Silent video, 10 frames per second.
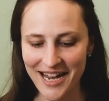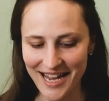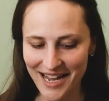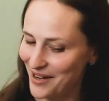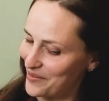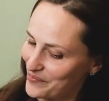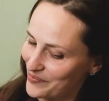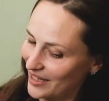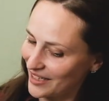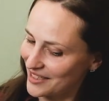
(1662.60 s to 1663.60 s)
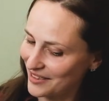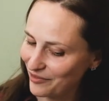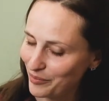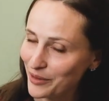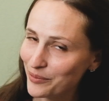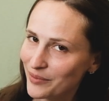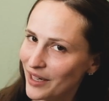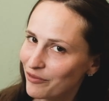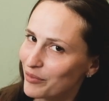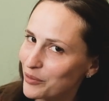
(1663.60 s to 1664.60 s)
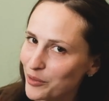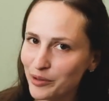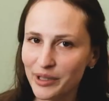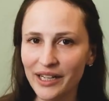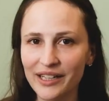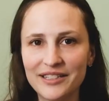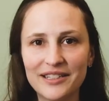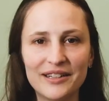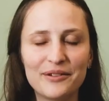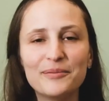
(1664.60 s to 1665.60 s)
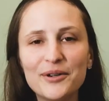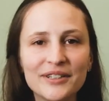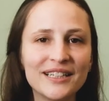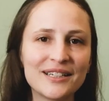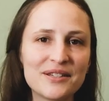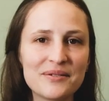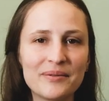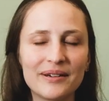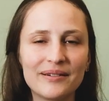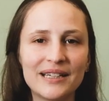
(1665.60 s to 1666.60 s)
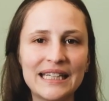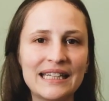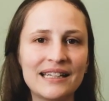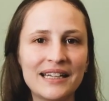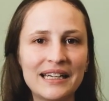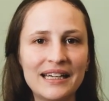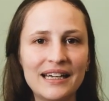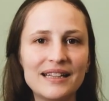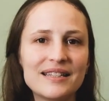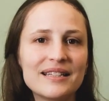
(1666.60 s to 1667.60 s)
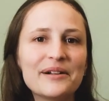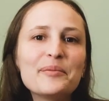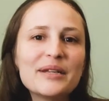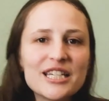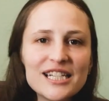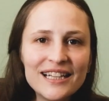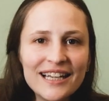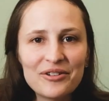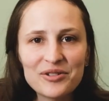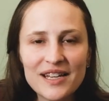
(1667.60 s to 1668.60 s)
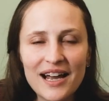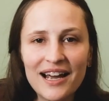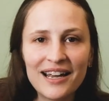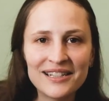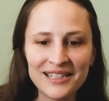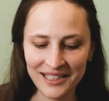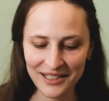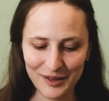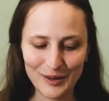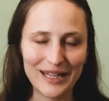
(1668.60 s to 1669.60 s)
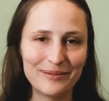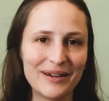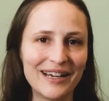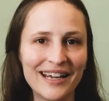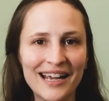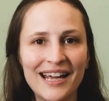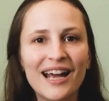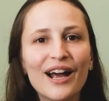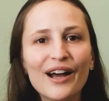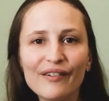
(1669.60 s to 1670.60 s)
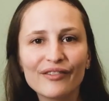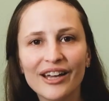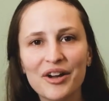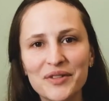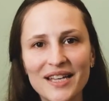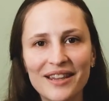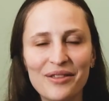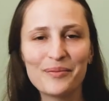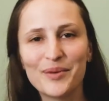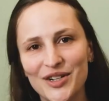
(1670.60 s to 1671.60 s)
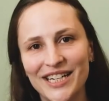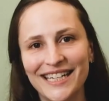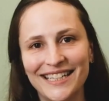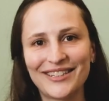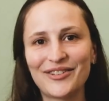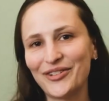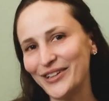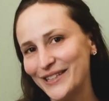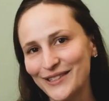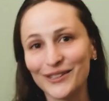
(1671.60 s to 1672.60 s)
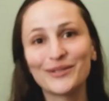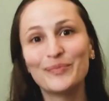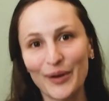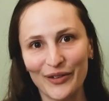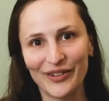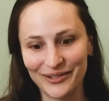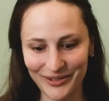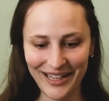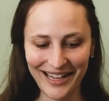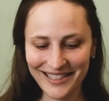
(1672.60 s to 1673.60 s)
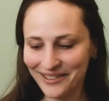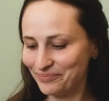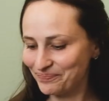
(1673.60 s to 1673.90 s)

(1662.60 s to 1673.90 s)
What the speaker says: I've been wearing it in the mornings when it's still a bit chilly outside, and to get my coffee outside in the morning, so it's just perfect for that.